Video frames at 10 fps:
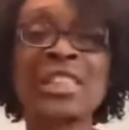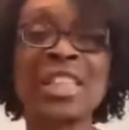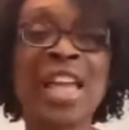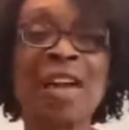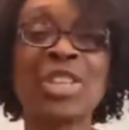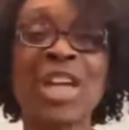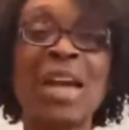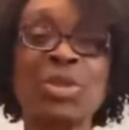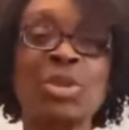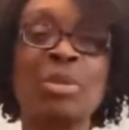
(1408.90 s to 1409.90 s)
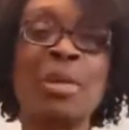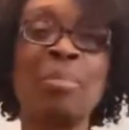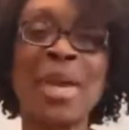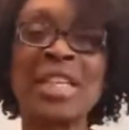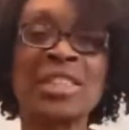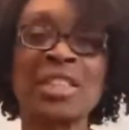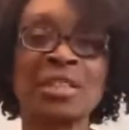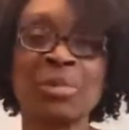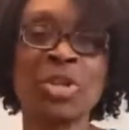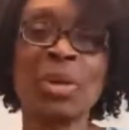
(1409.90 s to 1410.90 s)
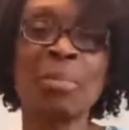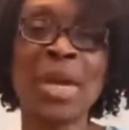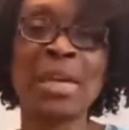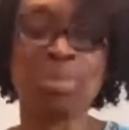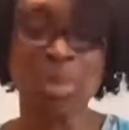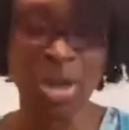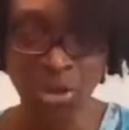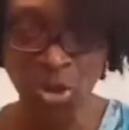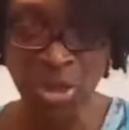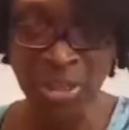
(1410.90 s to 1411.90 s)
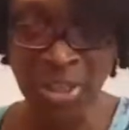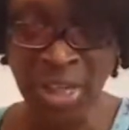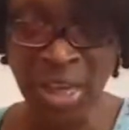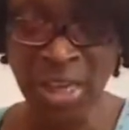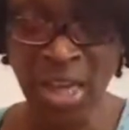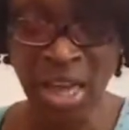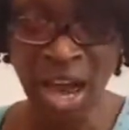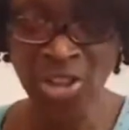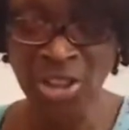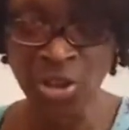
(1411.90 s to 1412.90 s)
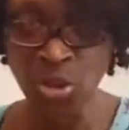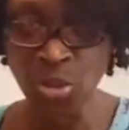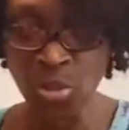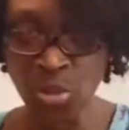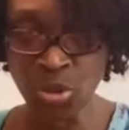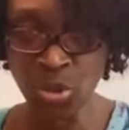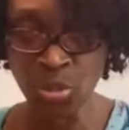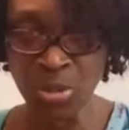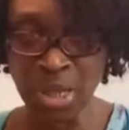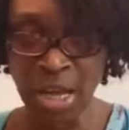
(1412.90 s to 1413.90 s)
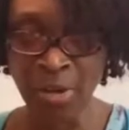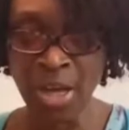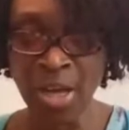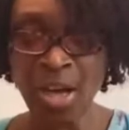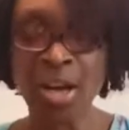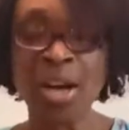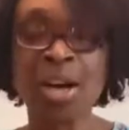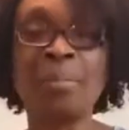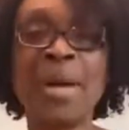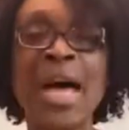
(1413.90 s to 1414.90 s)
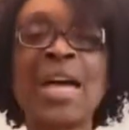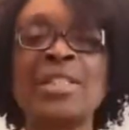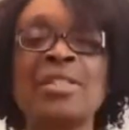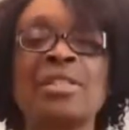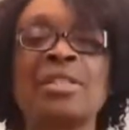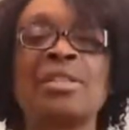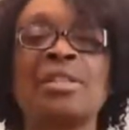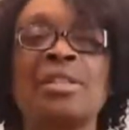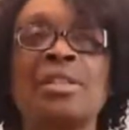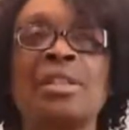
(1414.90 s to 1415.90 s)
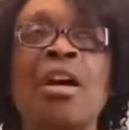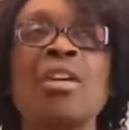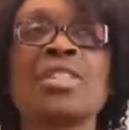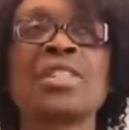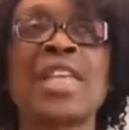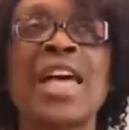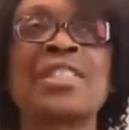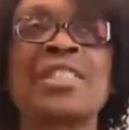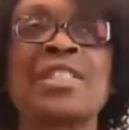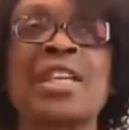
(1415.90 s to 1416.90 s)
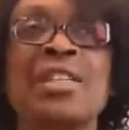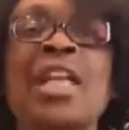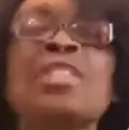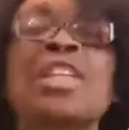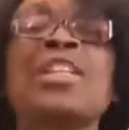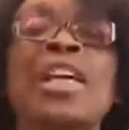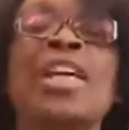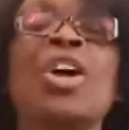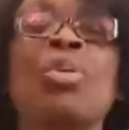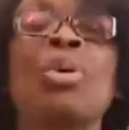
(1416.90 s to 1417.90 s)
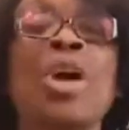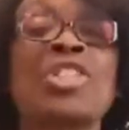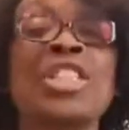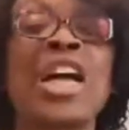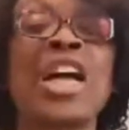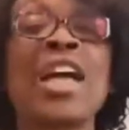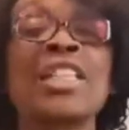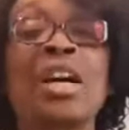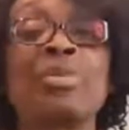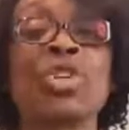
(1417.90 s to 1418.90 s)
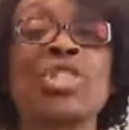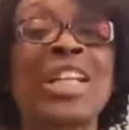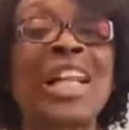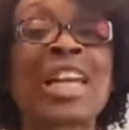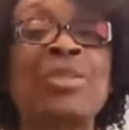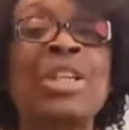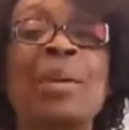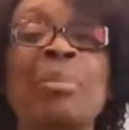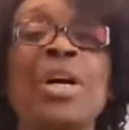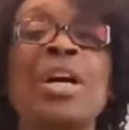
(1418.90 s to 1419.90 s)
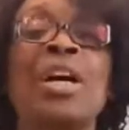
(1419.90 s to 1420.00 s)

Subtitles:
didn't have time to make breakfast or anything. I actually Zoomed out. And last Sunday, we were actually tidying up church and clearing up